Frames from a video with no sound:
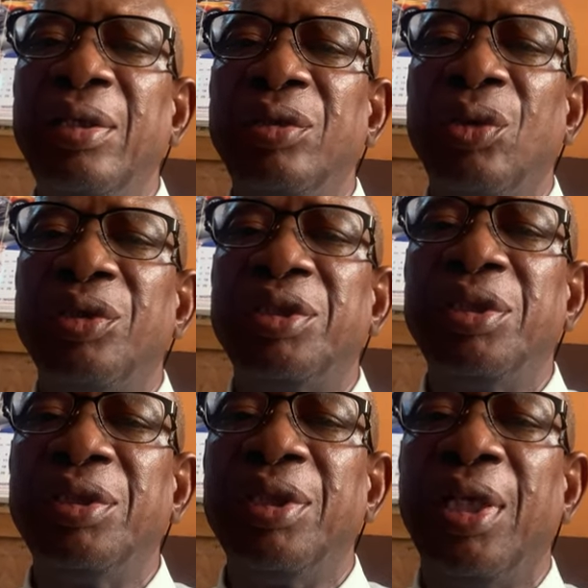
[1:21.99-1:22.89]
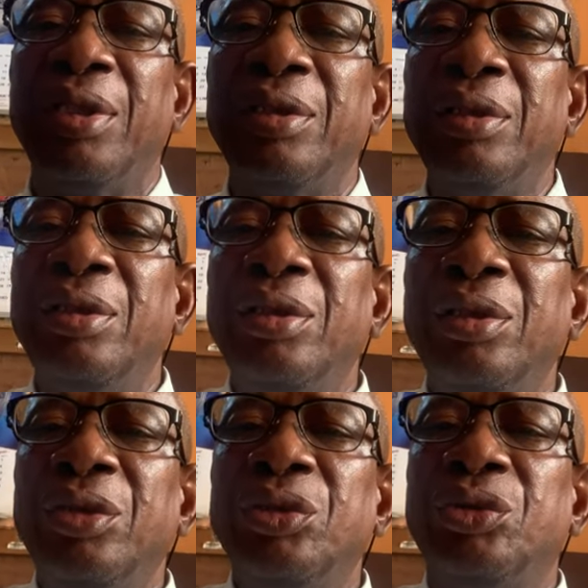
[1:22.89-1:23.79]
your children
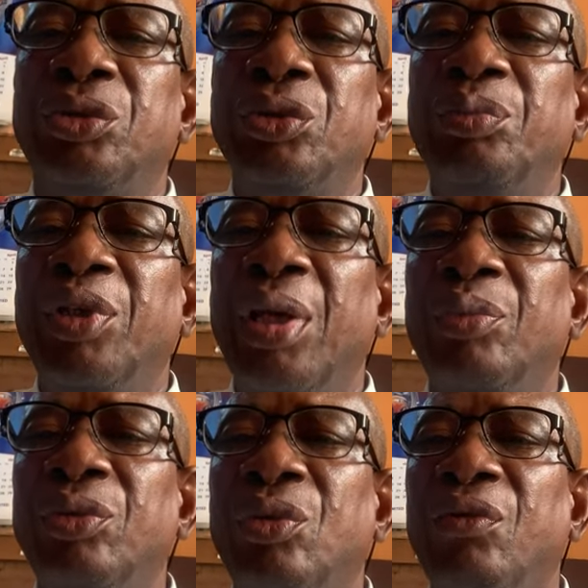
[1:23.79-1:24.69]
should be able to